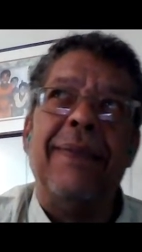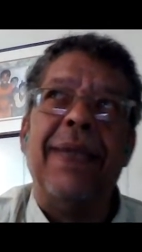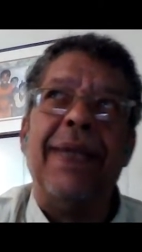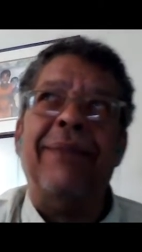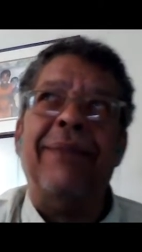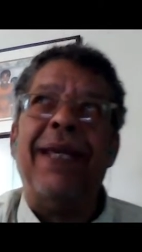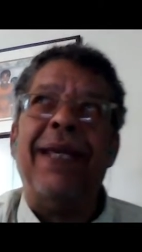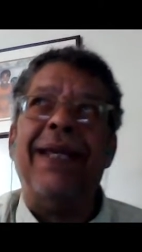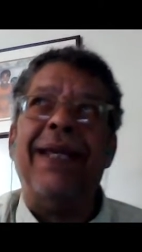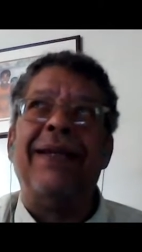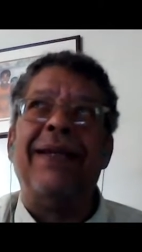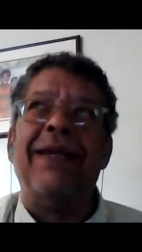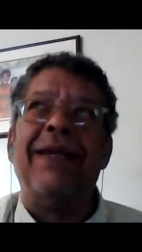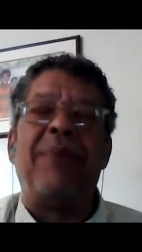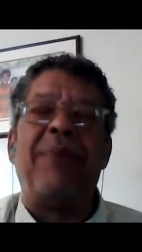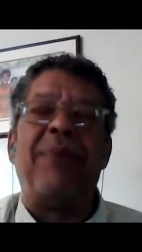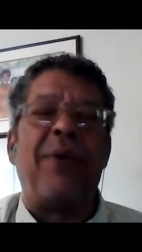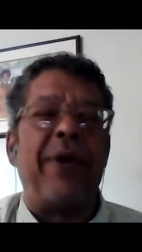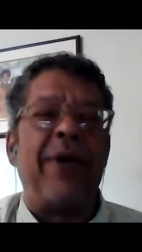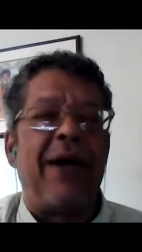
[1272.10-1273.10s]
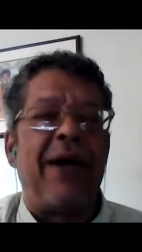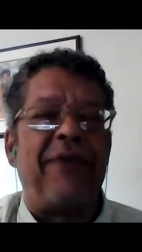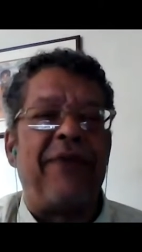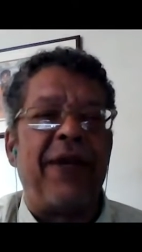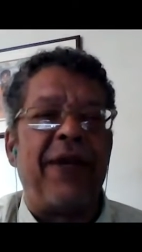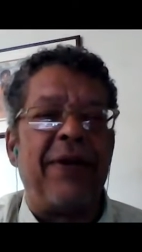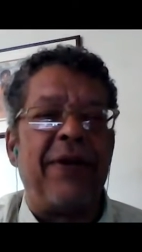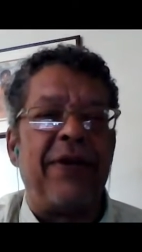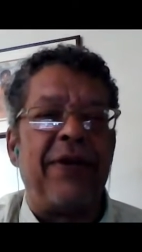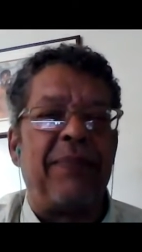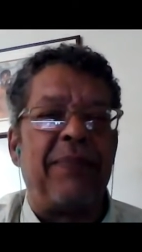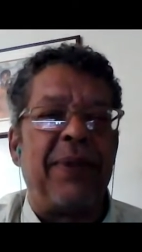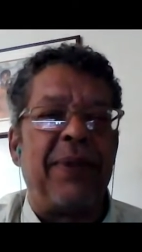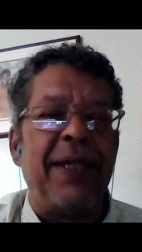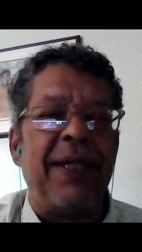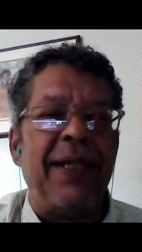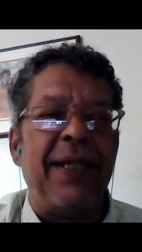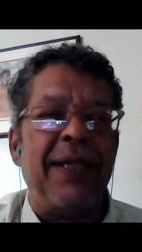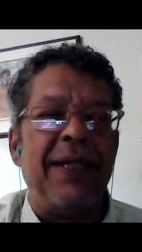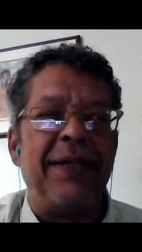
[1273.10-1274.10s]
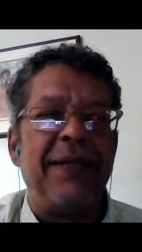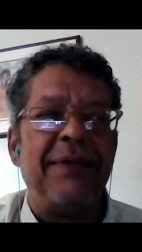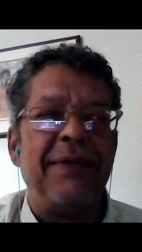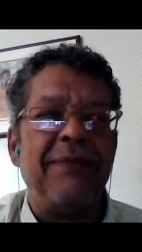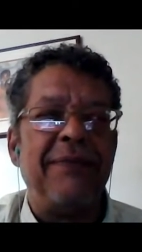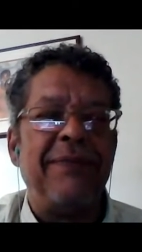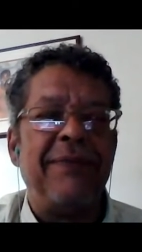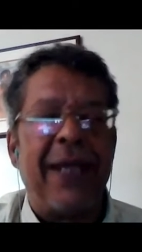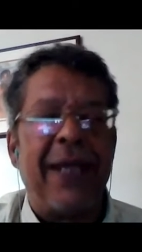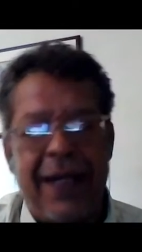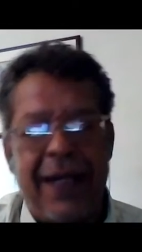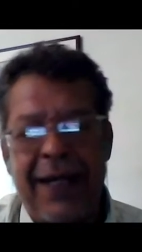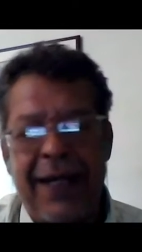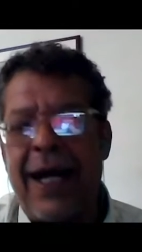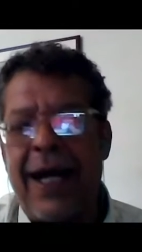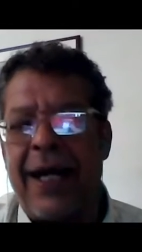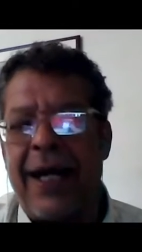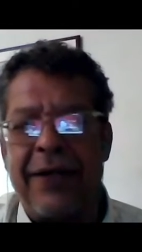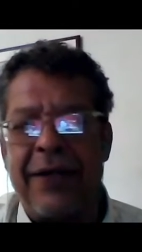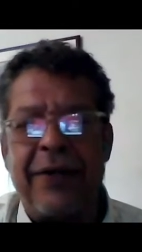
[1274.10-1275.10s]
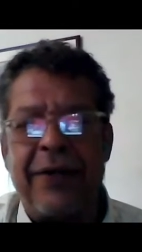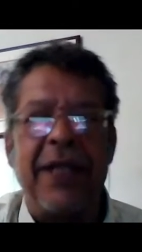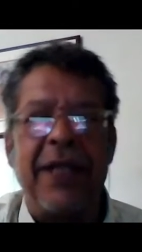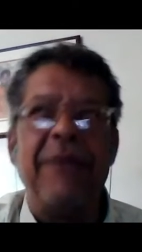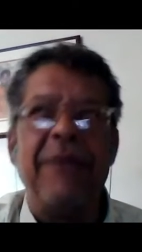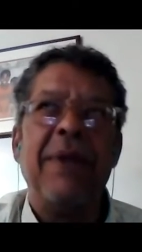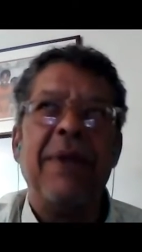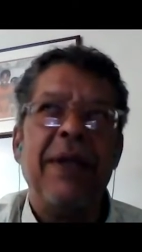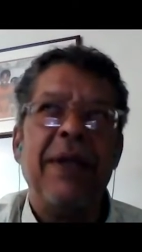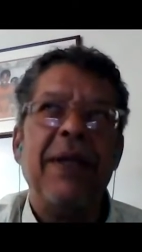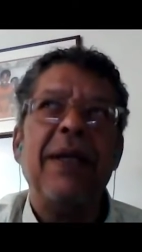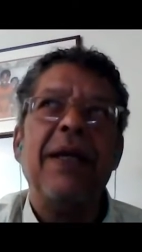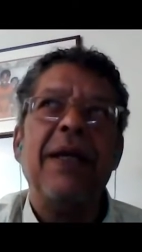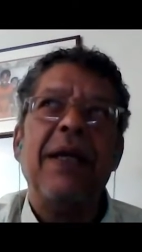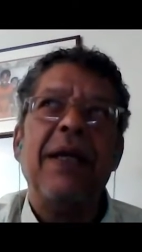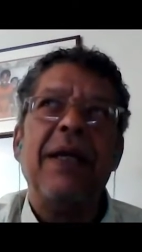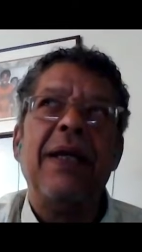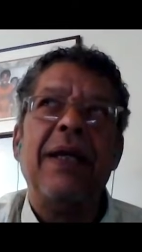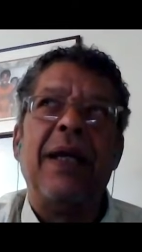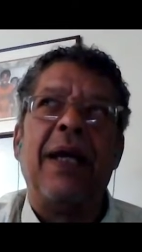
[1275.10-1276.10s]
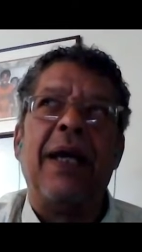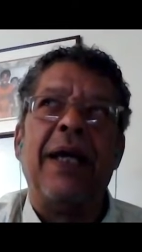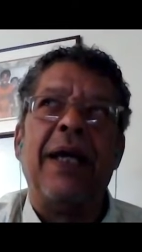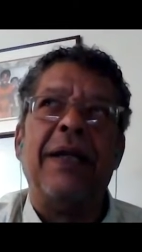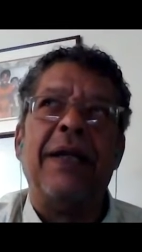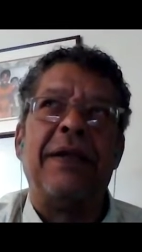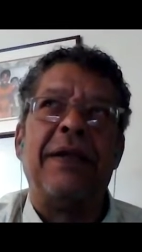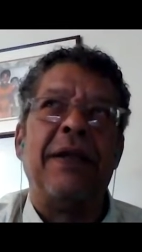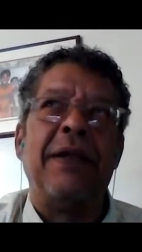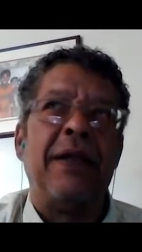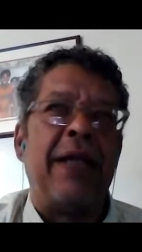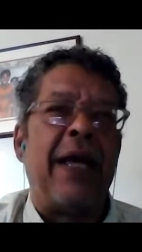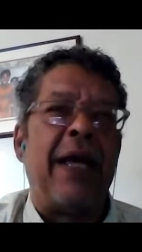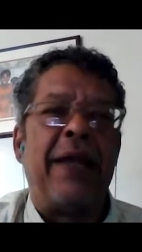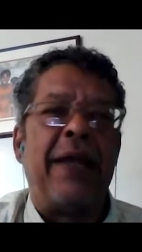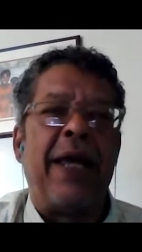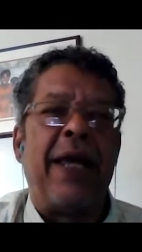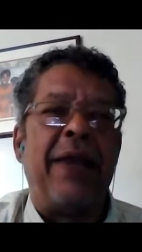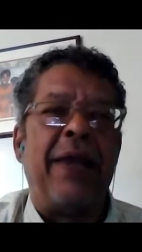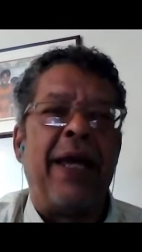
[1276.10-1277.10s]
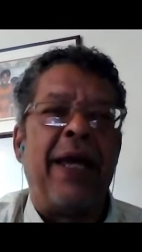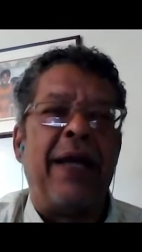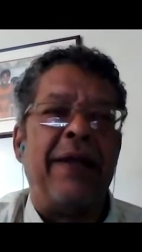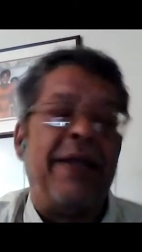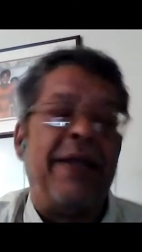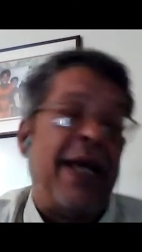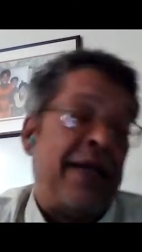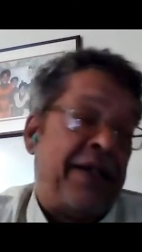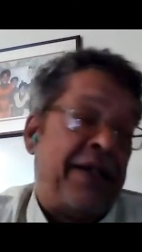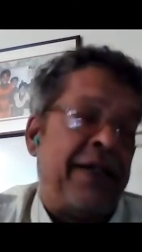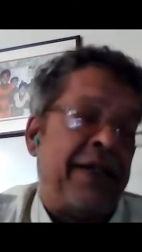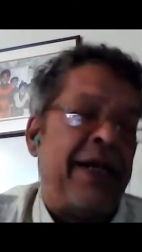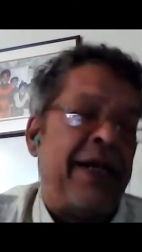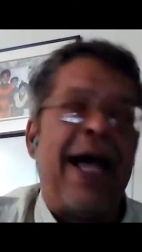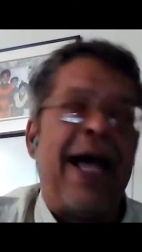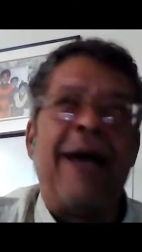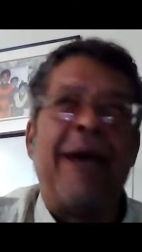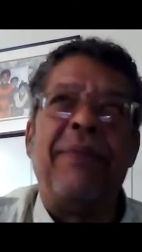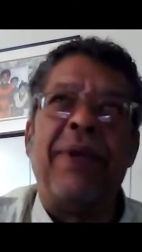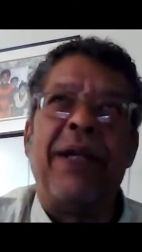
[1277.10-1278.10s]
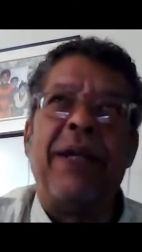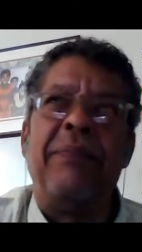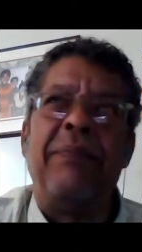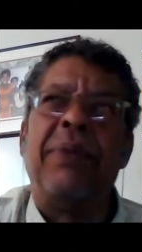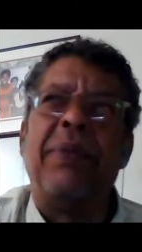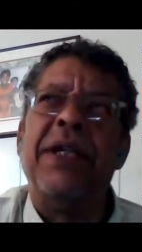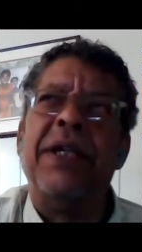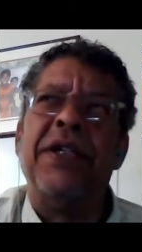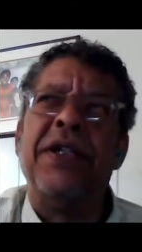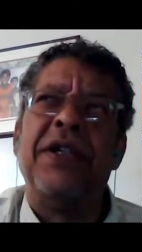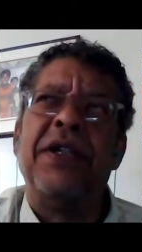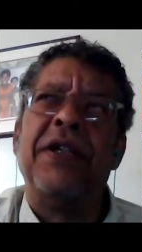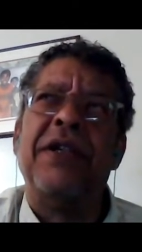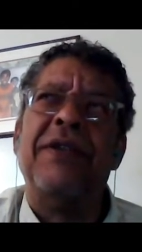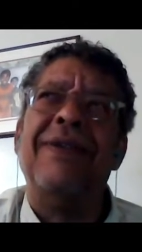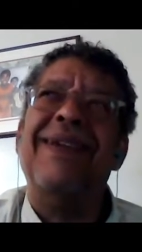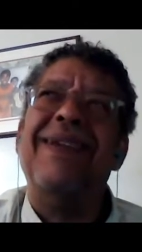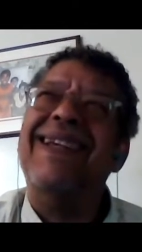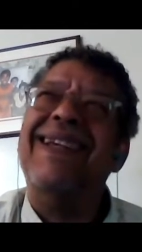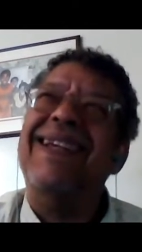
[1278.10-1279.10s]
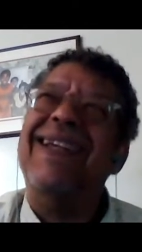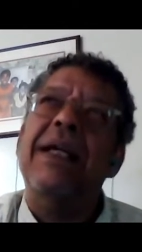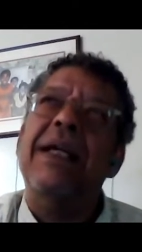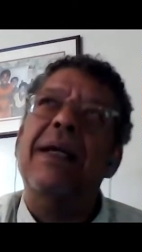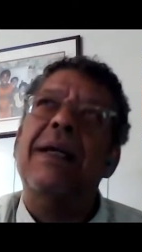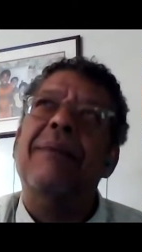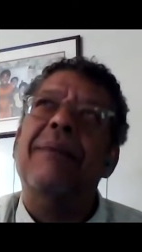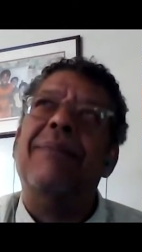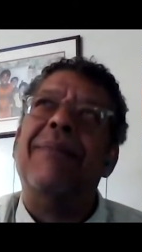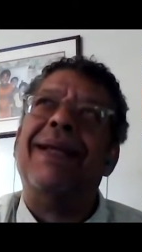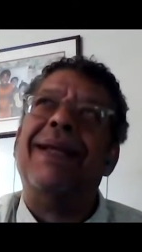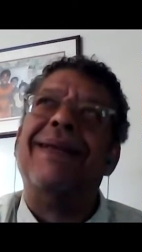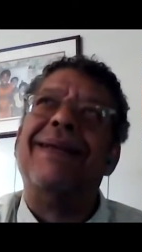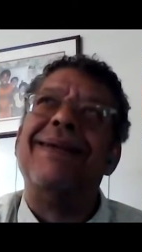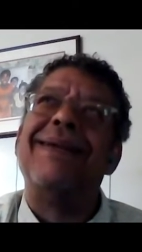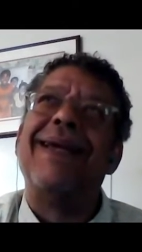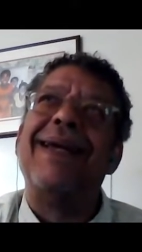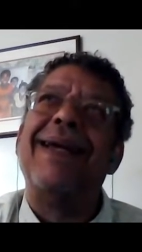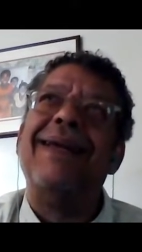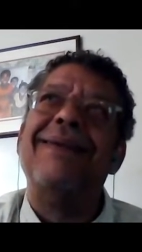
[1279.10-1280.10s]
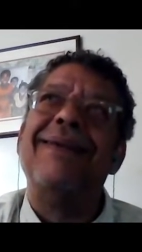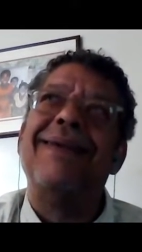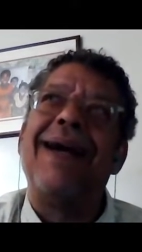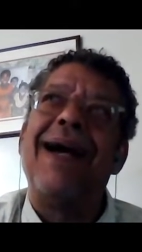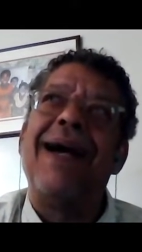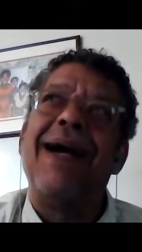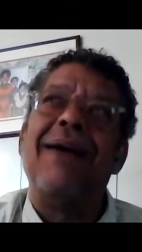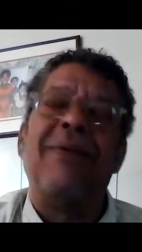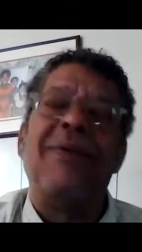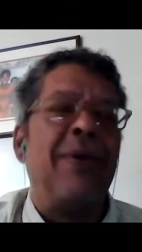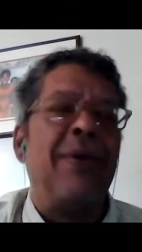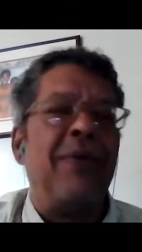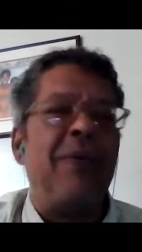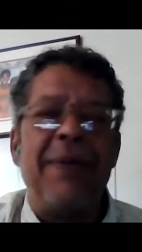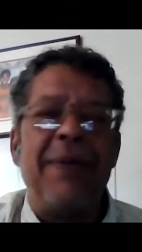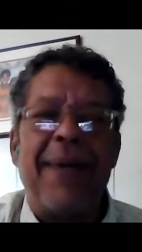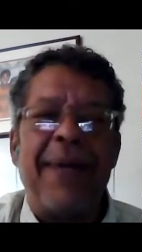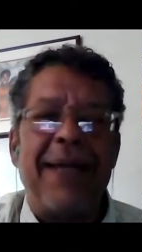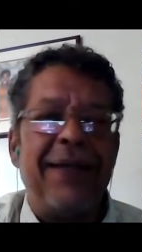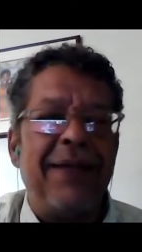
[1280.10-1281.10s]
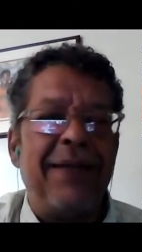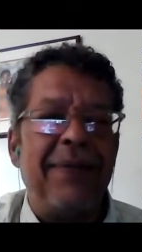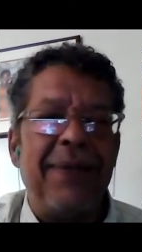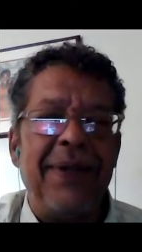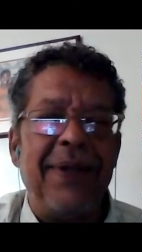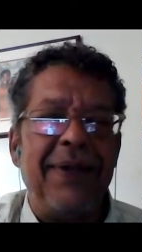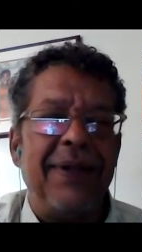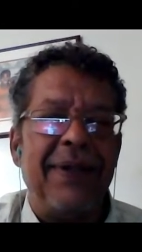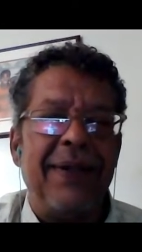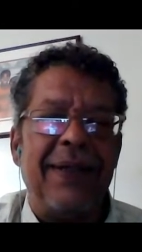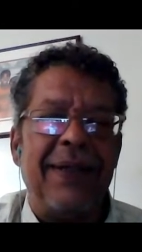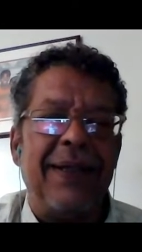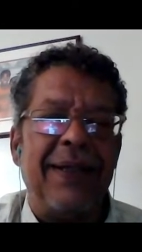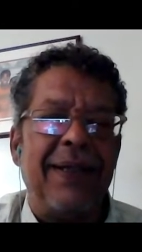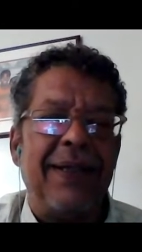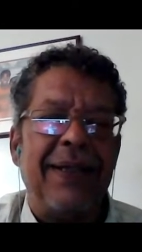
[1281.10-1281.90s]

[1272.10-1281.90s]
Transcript: immediately point our finger at the police. Yeah, I agree. It should that shouldn't happen, and police should. But at the same time, well, what about the community?